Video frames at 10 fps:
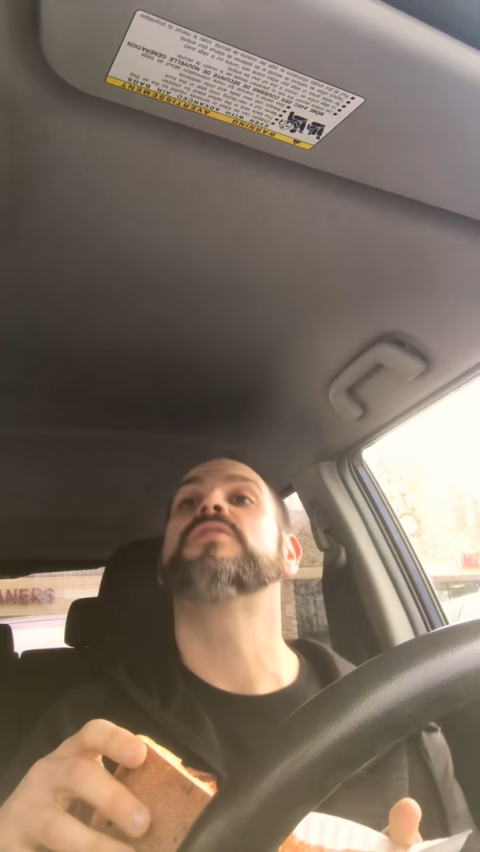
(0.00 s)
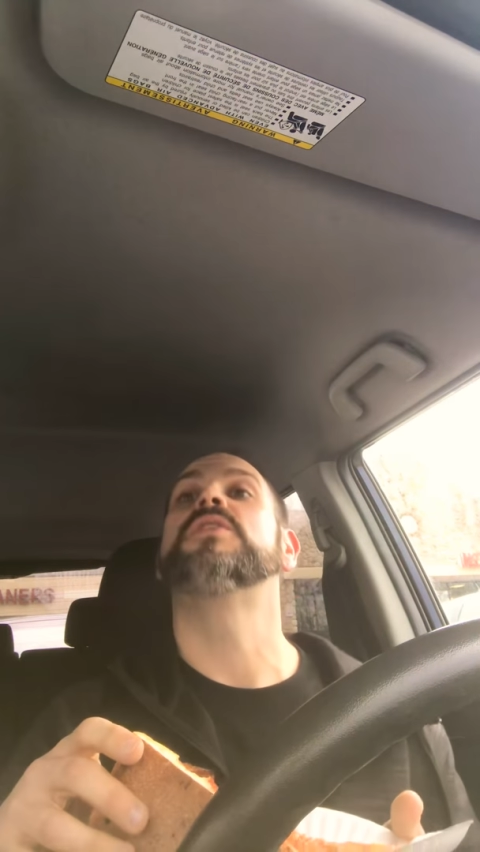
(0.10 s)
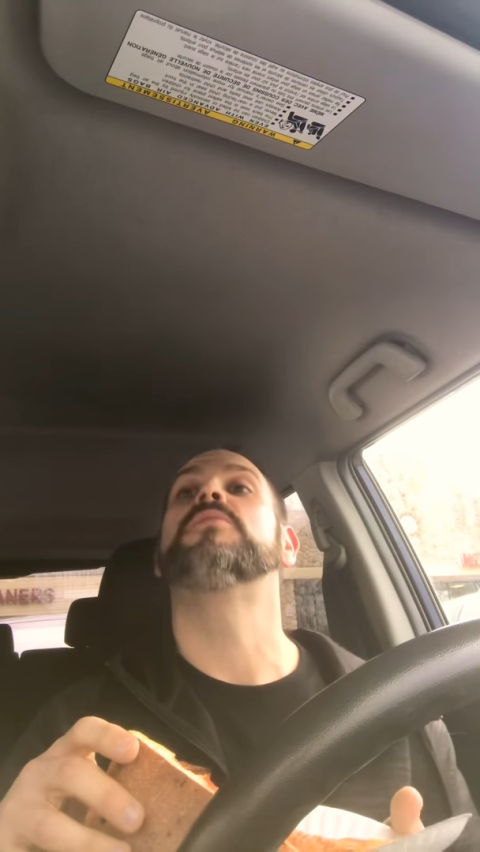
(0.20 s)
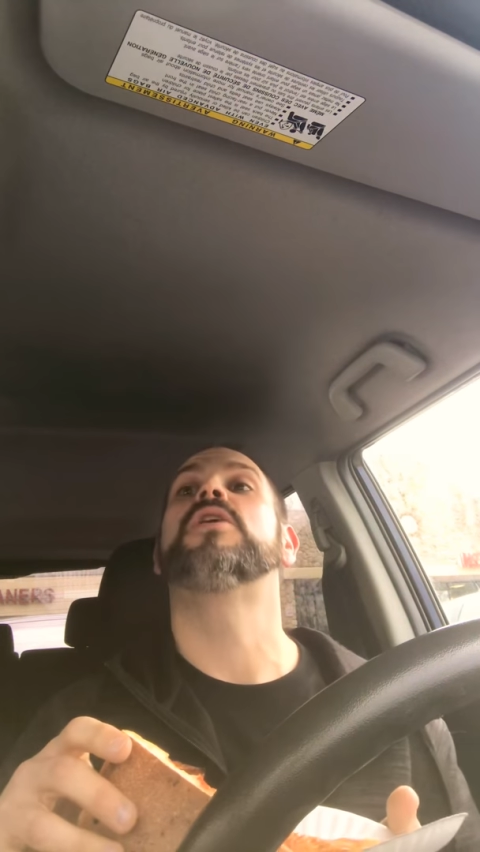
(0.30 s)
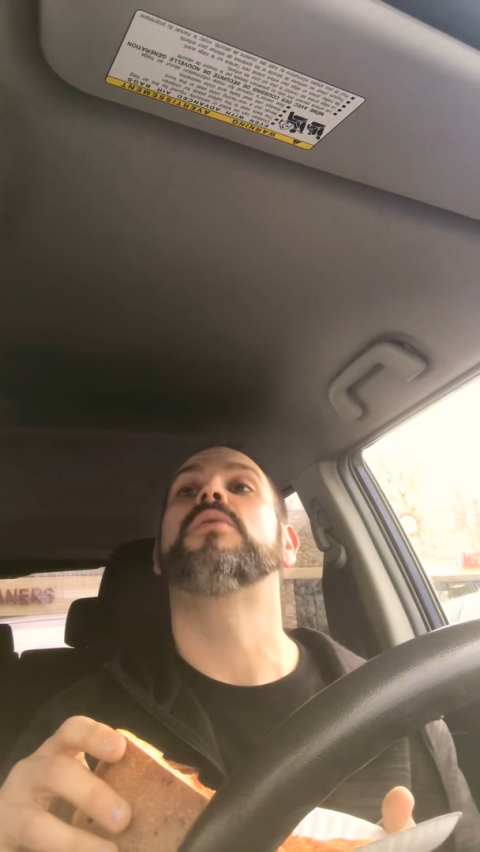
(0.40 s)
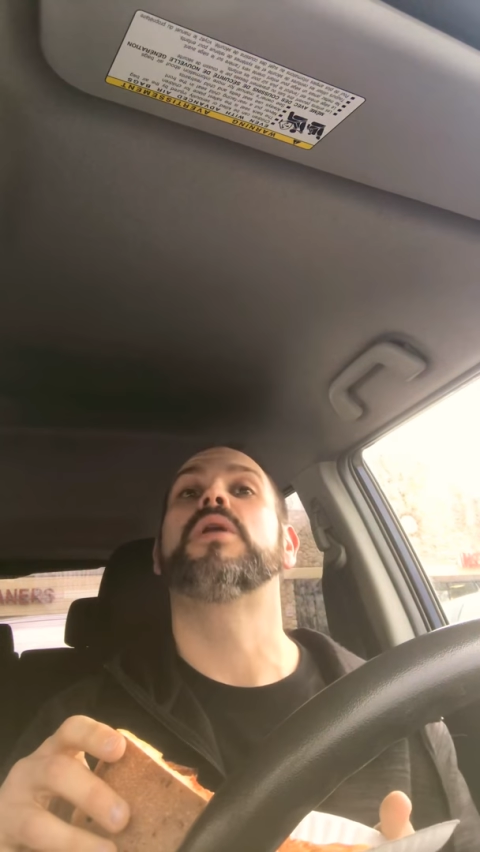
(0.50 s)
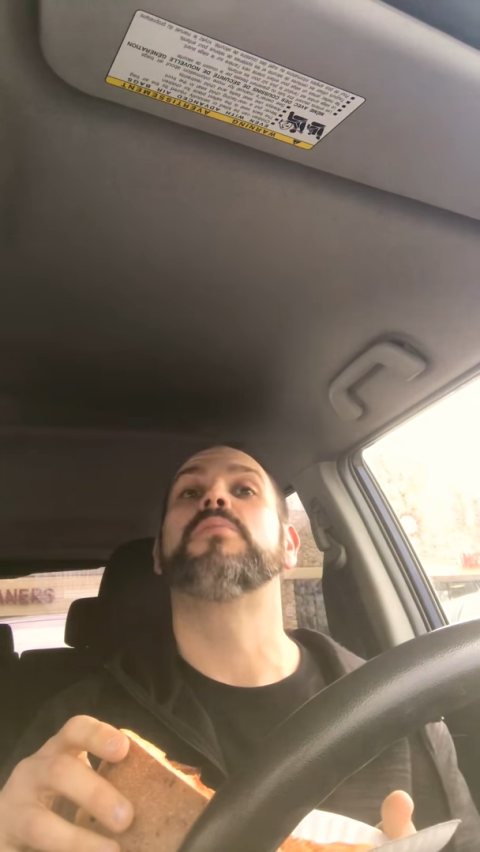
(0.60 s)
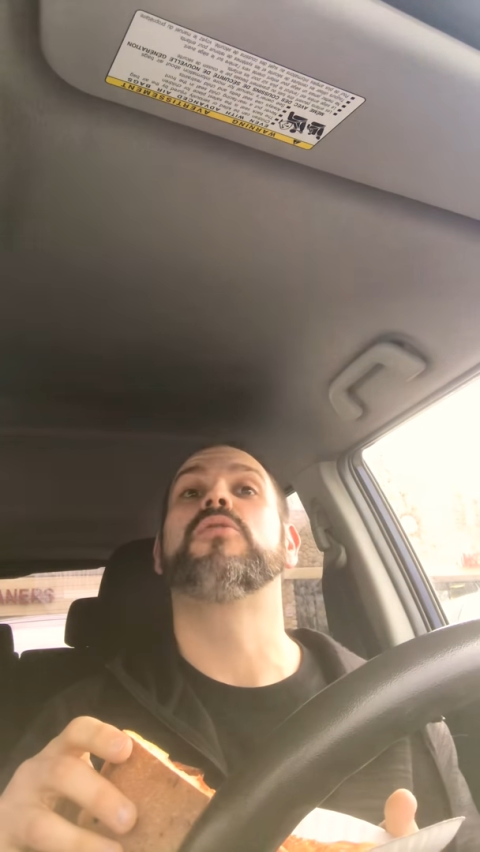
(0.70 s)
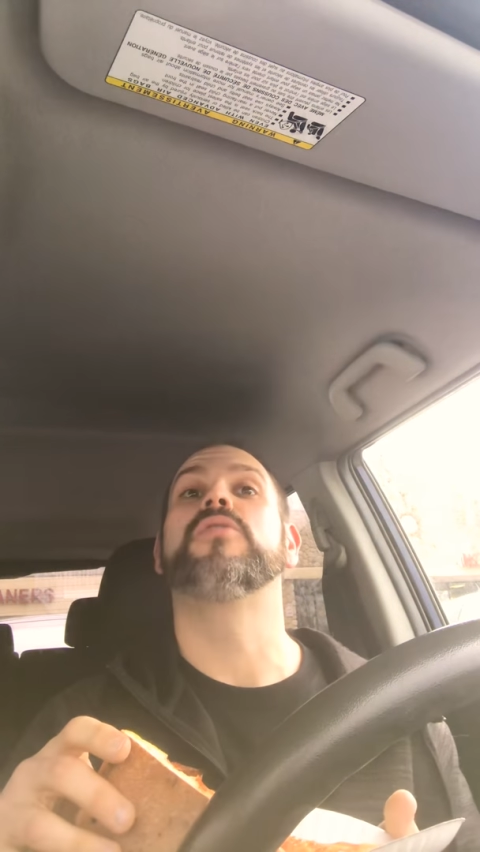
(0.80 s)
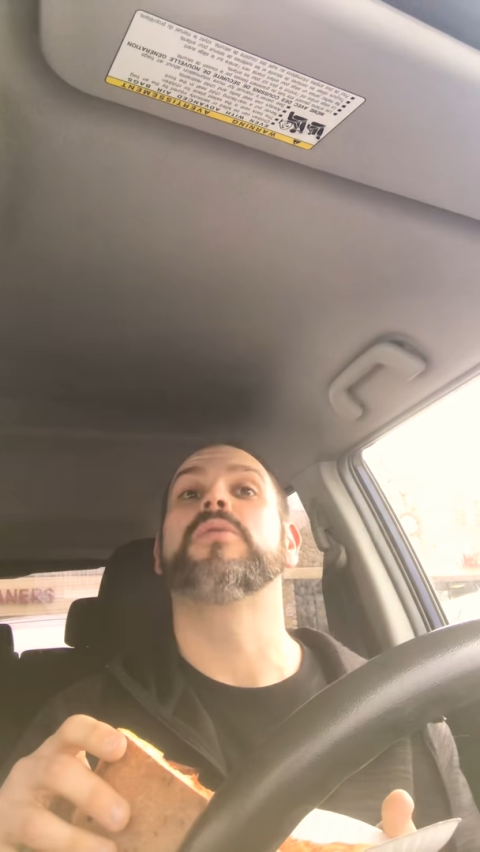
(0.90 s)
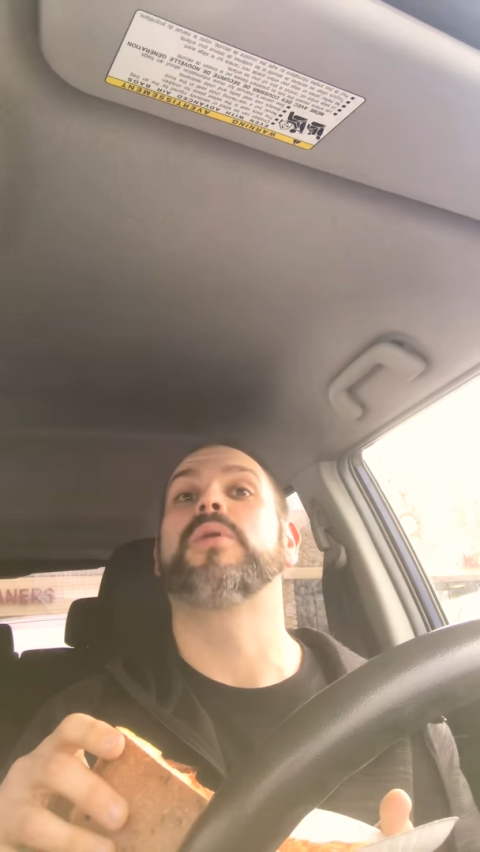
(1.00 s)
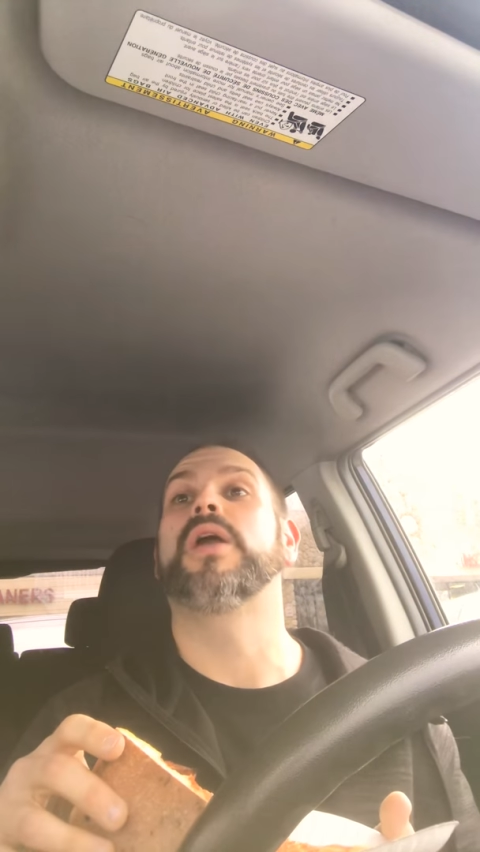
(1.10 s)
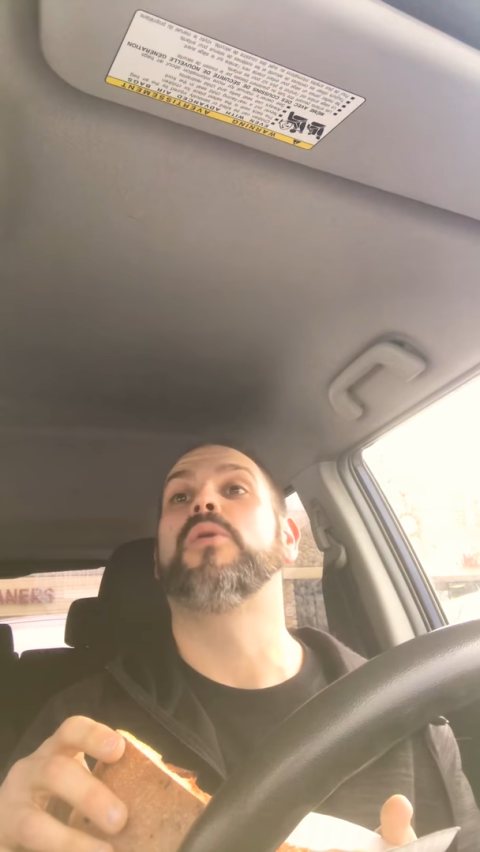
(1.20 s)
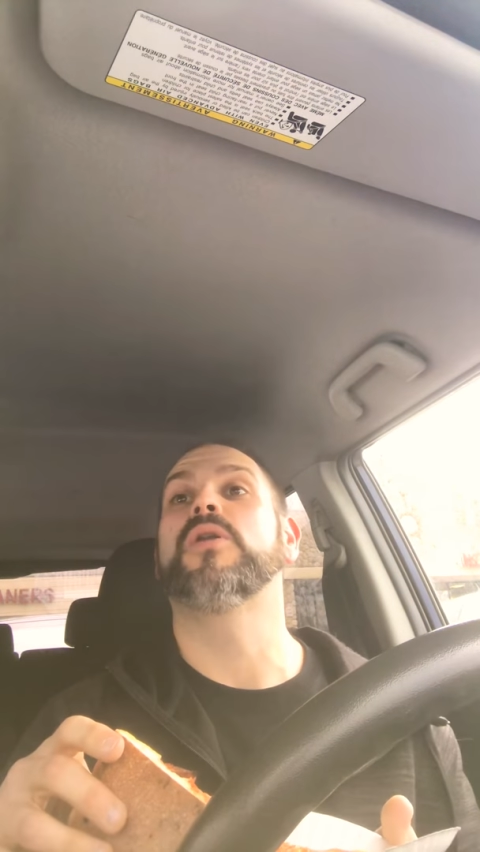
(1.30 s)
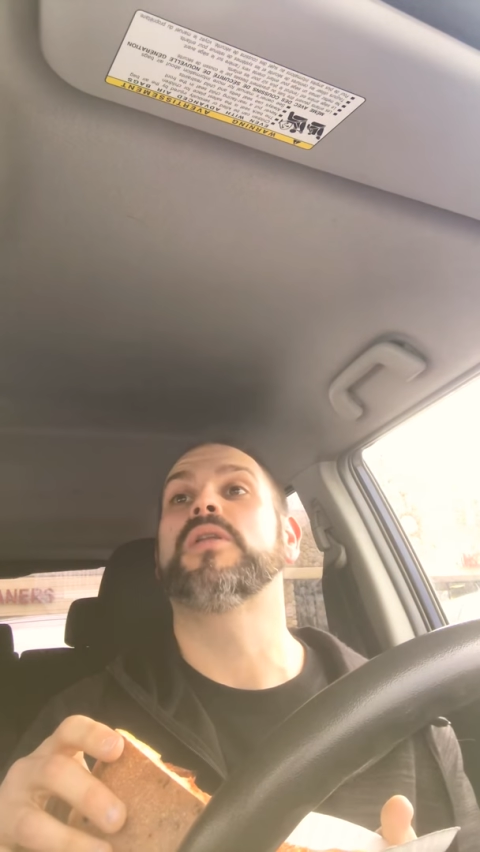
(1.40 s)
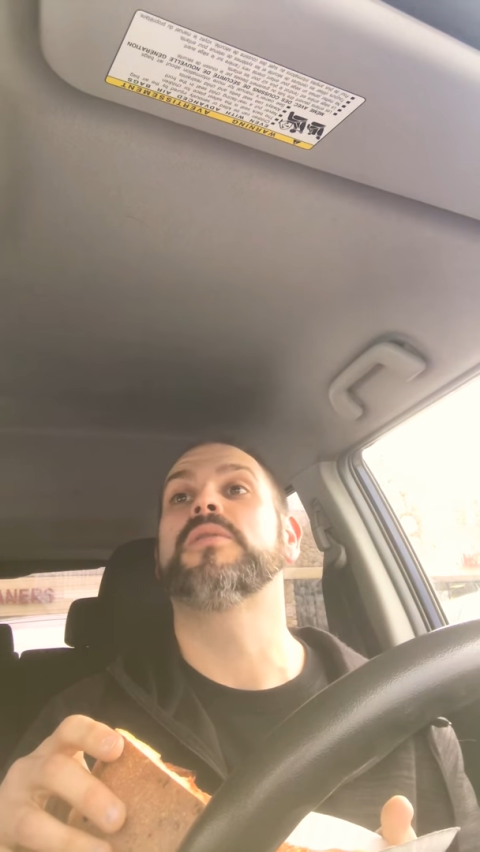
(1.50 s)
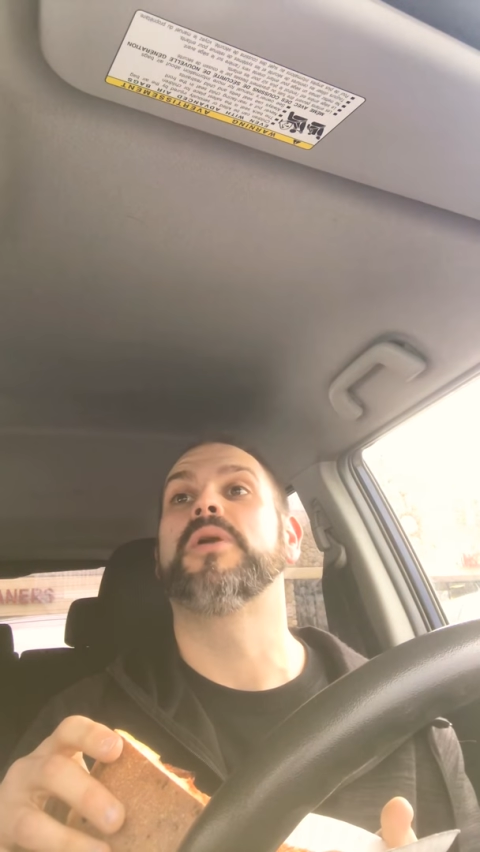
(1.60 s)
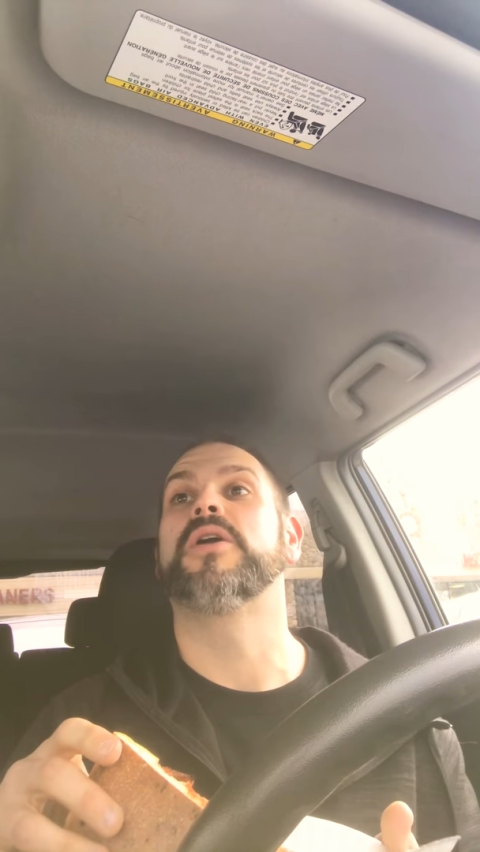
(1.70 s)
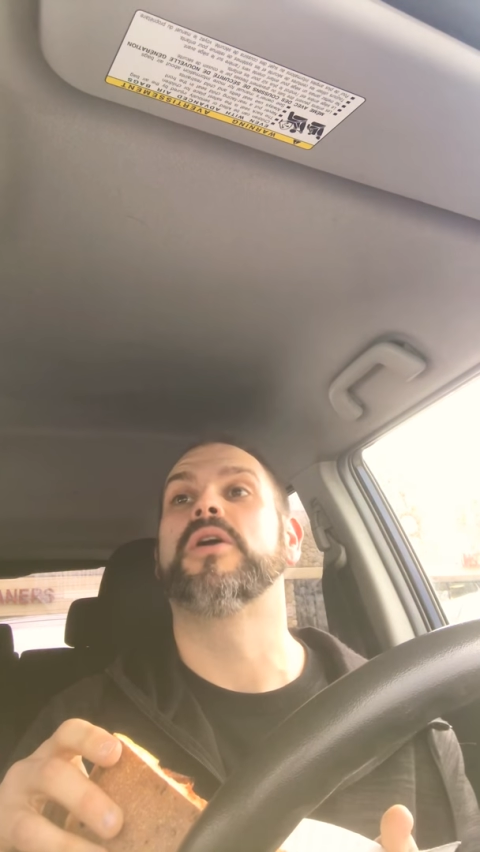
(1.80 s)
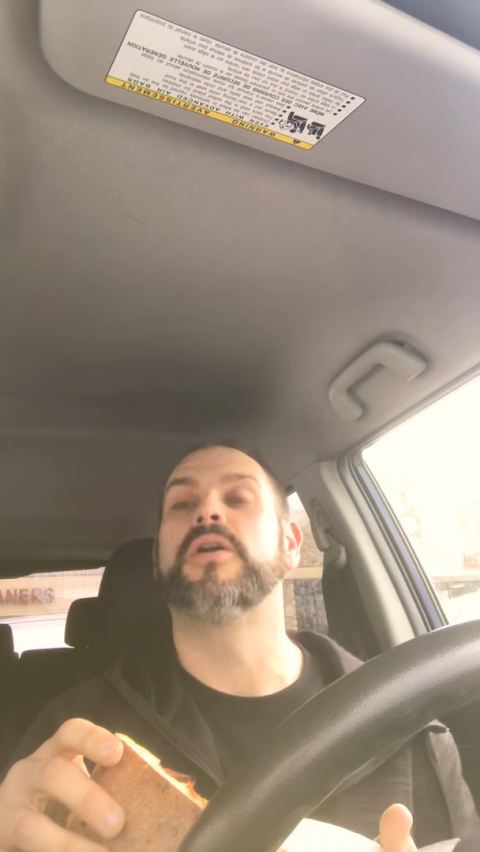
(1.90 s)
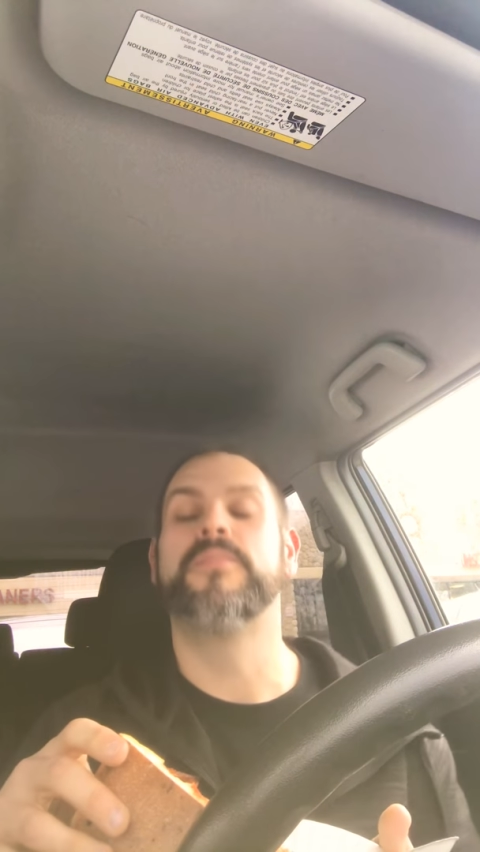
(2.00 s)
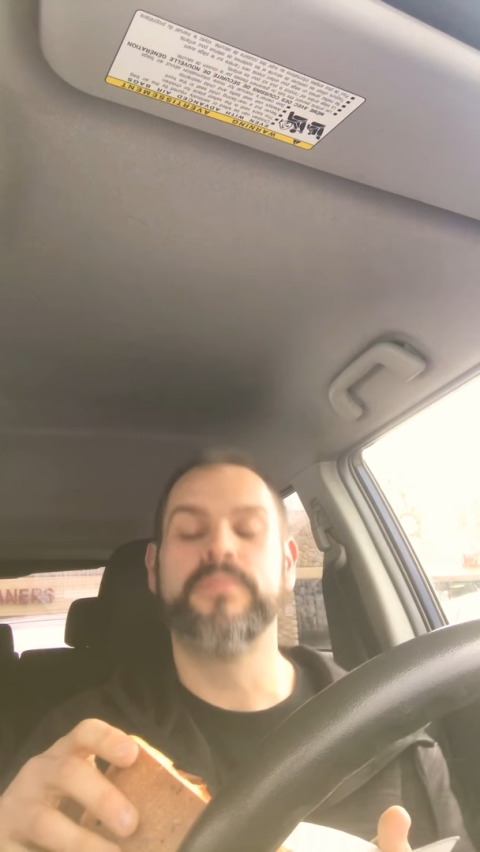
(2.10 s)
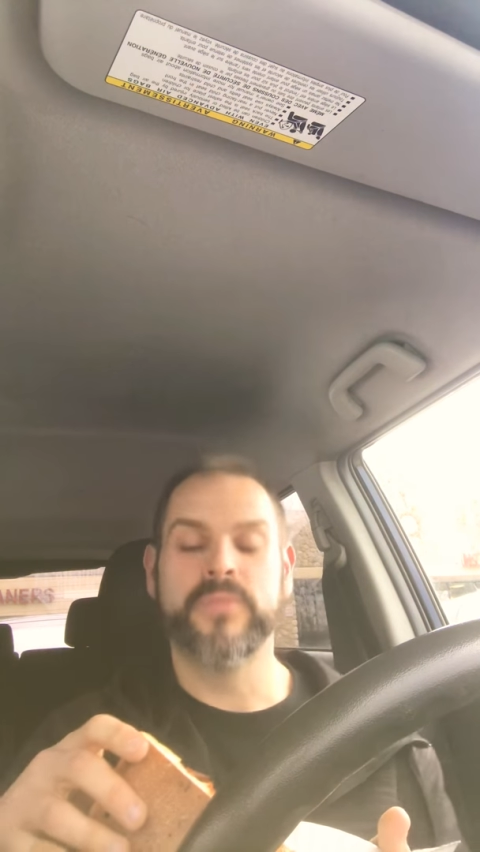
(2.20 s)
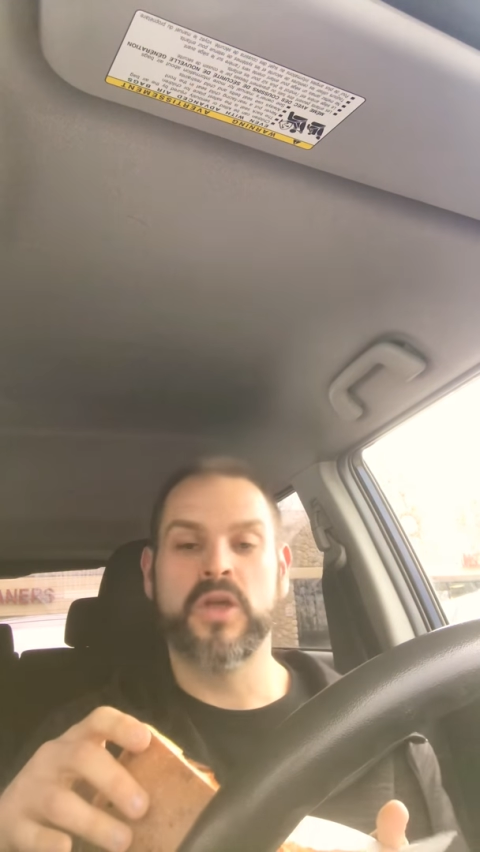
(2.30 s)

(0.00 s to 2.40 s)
Same car when I pulled it, when I walked into my car.